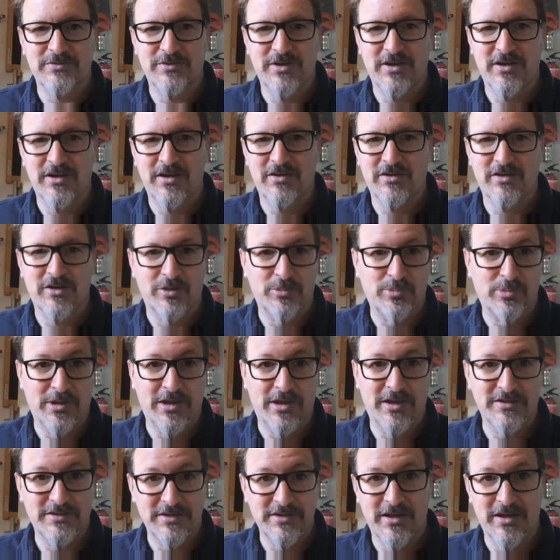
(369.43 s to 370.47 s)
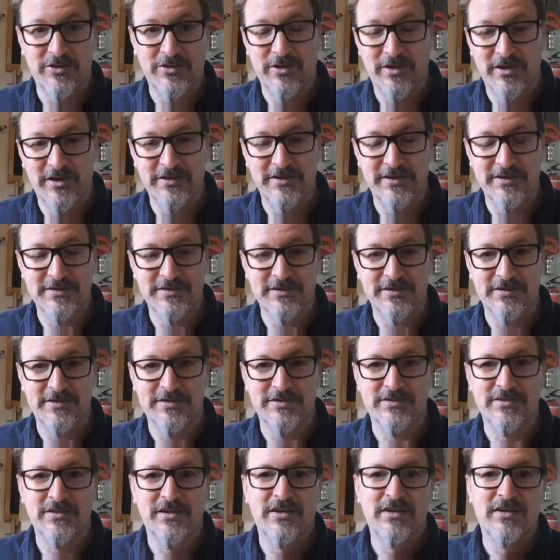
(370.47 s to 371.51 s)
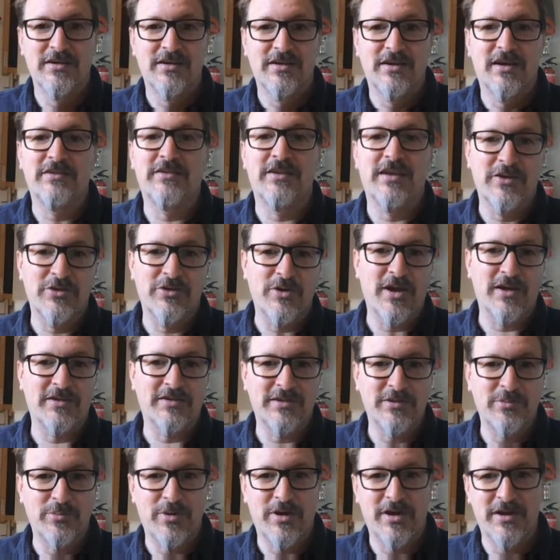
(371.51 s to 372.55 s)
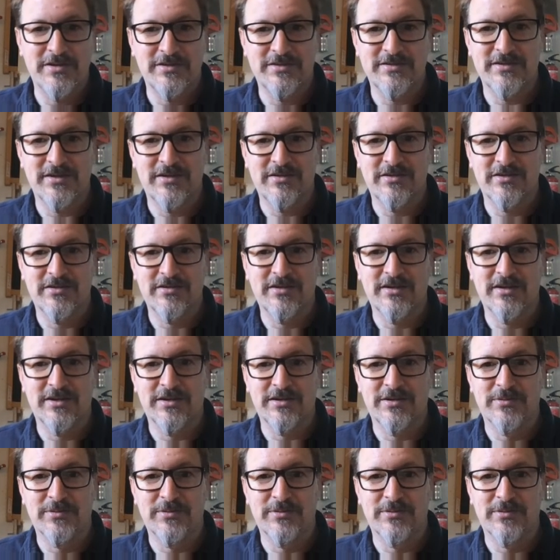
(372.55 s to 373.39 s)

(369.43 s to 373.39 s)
right now called Playing Together at a Distance at the Interacting Mind Center